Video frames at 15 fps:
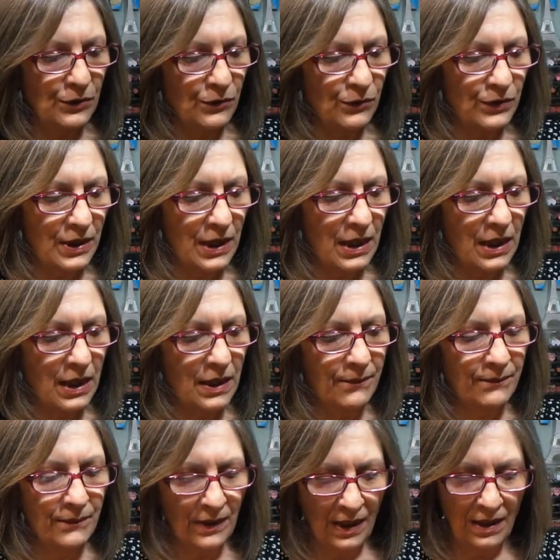to the
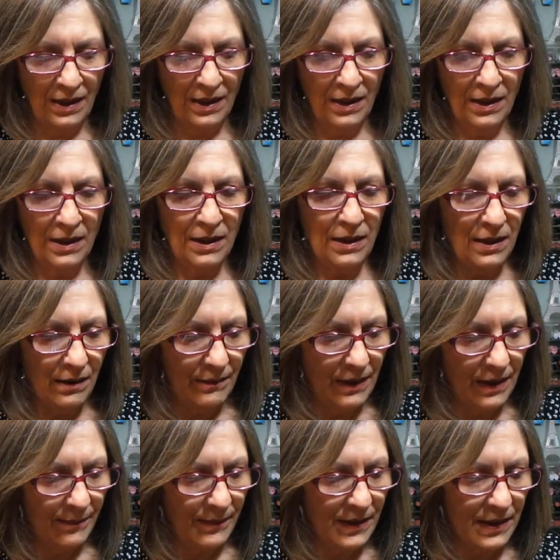um,
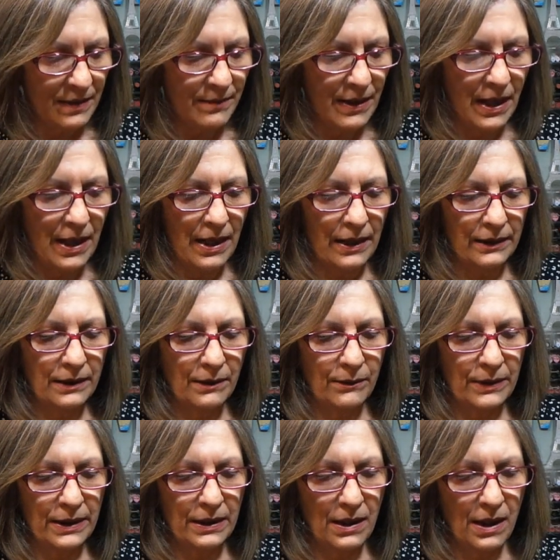Ipsy bag that
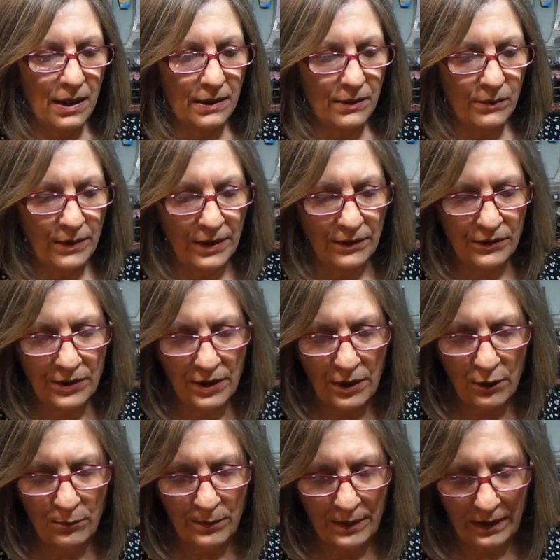we got. Where's the
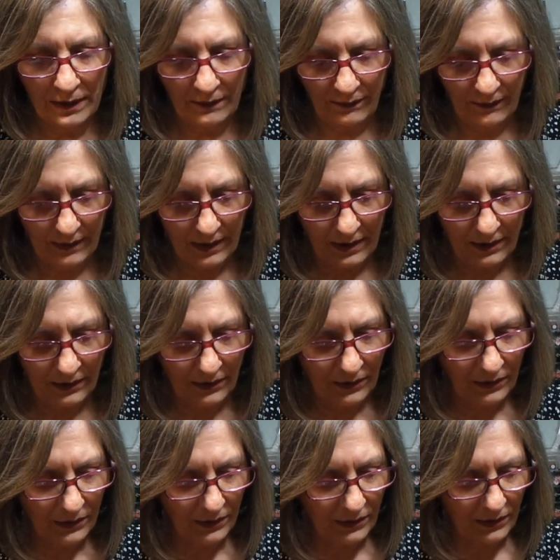opening for
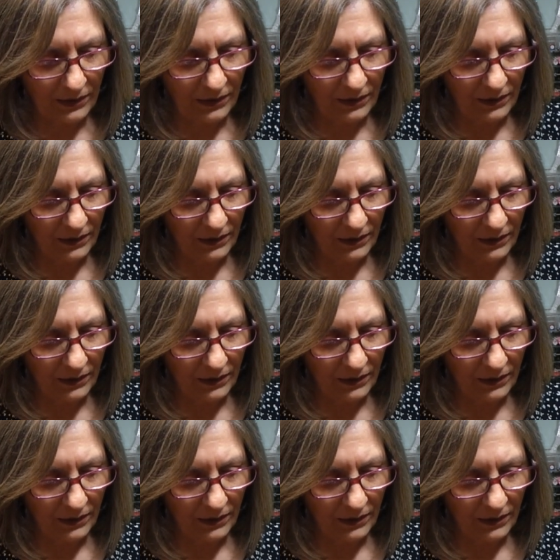this?